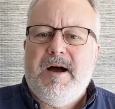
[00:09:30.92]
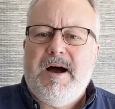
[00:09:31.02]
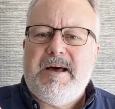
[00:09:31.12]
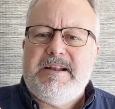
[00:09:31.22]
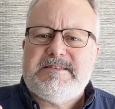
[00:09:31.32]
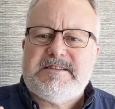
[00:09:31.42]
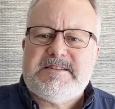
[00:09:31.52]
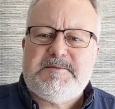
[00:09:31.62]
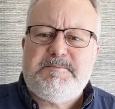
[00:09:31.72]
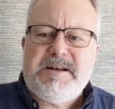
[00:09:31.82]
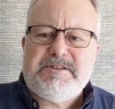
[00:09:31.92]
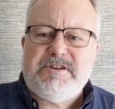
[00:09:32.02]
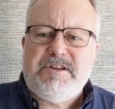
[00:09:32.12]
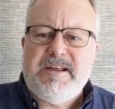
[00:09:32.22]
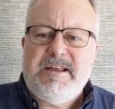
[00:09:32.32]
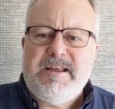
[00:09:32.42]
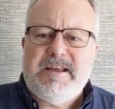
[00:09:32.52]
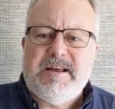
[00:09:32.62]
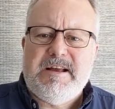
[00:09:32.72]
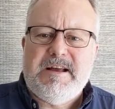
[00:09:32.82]
And it's especially
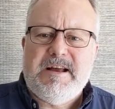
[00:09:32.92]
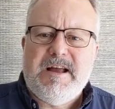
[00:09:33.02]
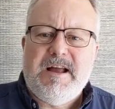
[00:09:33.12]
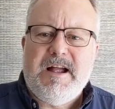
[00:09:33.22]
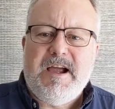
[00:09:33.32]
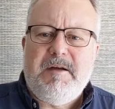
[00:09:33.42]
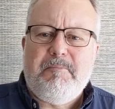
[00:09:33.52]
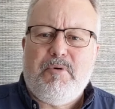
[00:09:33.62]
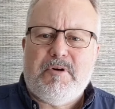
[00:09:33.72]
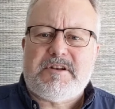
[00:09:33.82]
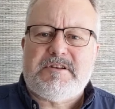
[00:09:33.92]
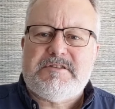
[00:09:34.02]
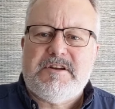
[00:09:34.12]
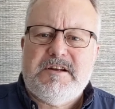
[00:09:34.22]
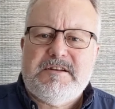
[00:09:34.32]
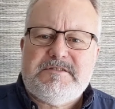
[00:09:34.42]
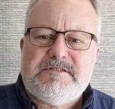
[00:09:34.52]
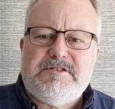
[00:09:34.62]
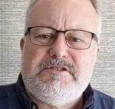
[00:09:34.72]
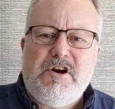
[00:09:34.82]
important
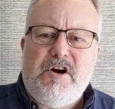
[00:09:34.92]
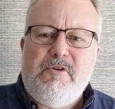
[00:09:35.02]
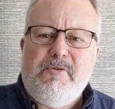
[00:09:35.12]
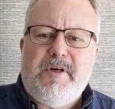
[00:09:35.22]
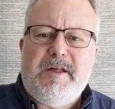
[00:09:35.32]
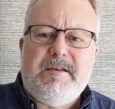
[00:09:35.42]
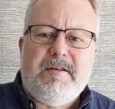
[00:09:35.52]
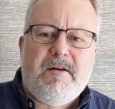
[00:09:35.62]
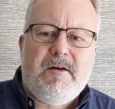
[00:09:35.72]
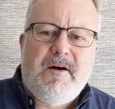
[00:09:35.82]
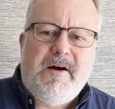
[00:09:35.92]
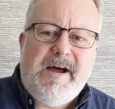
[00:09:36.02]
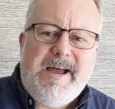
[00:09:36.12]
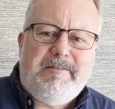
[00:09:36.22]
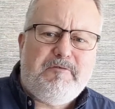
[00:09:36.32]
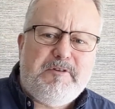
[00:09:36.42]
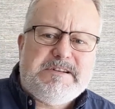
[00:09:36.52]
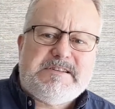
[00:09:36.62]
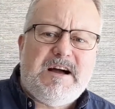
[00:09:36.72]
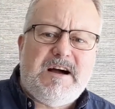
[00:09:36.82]
to know that every
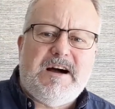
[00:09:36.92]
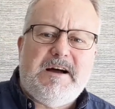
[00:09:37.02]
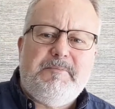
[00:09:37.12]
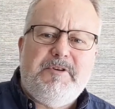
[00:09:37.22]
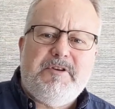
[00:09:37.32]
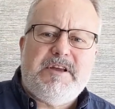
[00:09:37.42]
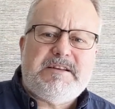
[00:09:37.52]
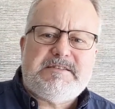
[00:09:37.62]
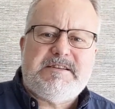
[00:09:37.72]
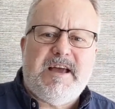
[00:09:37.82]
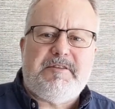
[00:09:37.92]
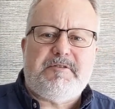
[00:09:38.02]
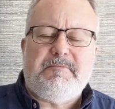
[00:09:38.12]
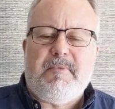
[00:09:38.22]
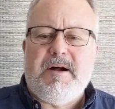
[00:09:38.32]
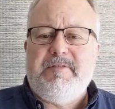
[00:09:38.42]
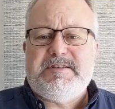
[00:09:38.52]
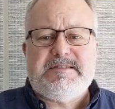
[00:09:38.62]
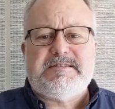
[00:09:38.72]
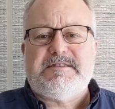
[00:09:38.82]
time you get together, and
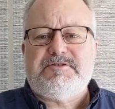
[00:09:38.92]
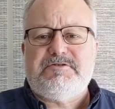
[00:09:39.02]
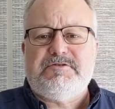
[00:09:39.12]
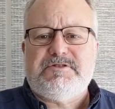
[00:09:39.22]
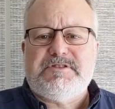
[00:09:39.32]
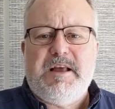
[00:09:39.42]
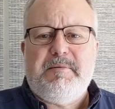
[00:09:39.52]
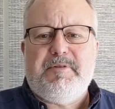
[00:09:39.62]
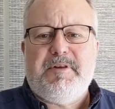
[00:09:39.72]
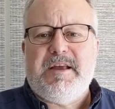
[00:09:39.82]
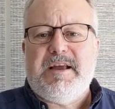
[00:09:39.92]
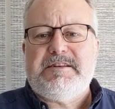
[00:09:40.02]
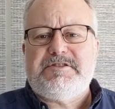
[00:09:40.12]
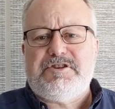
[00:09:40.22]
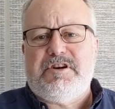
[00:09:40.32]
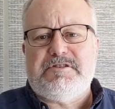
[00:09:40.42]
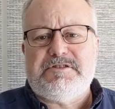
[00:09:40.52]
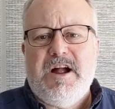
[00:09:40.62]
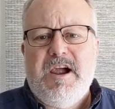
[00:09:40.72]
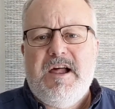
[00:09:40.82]
this is the same thing at church,
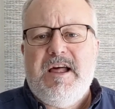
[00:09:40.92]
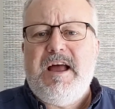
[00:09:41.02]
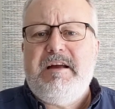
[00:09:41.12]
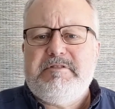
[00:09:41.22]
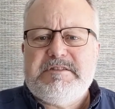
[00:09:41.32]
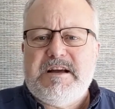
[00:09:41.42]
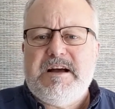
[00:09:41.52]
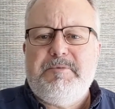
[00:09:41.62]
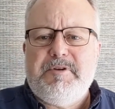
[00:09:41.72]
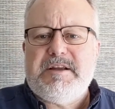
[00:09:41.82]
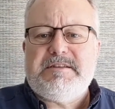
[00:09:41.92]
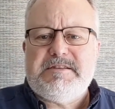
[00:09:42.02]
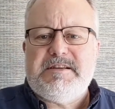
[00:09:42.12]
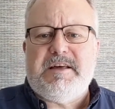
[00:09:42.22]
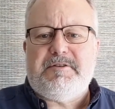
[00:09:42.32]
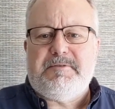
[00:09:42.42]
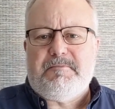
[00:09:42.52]
every time you get together,